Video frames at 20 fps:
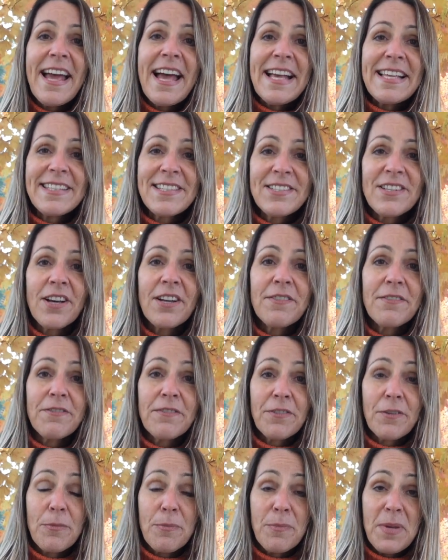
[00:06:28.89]
has done
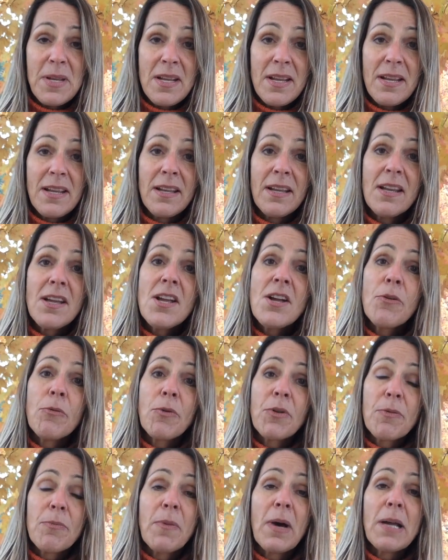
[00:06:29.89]
for me
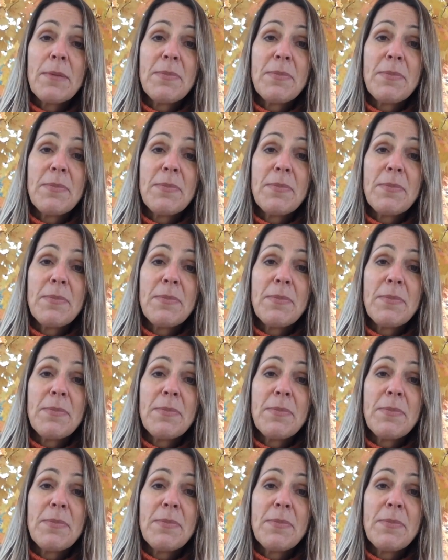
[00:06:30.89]
with my